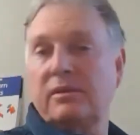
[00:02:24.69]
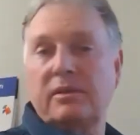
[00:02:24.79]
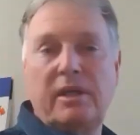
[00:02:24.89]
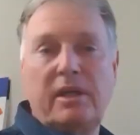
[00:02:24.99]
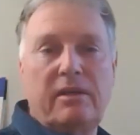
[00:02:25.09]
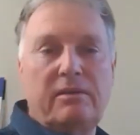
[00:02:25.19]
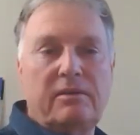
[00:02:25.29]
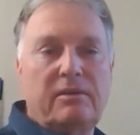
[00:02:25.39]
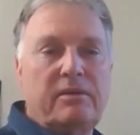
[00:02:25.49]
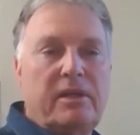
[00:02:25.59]
Yeah,
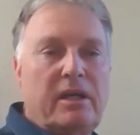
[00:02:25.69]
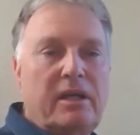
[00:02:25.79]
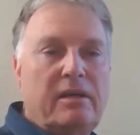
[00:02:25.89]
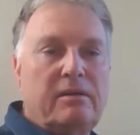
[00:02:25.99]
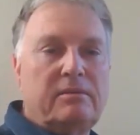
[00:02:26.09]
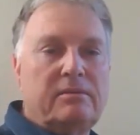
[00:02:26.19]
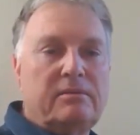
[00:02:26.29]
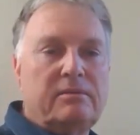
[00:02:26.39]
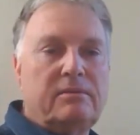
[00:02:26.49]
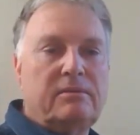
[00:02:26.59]
out of here.
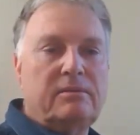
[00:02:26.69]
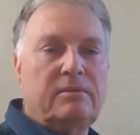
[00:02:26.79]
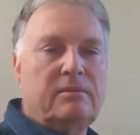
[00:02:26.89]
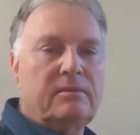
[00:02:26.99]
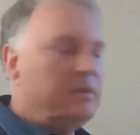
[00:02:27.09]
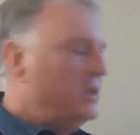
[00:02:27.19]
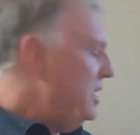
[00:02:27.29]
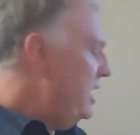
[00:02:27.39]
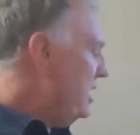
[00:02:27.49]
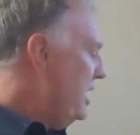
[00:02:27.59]

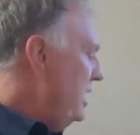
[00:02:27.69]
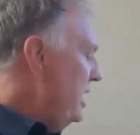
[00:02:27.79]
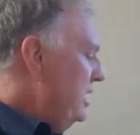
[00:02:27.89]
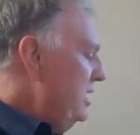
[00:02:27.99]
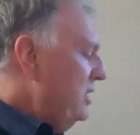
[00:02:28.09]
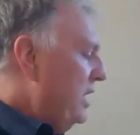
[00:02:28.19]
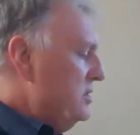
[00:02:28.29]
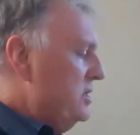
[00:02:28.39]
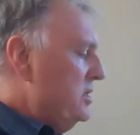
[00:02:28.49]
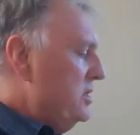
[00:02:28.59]
Okay, and in that
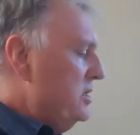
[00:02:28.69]
set of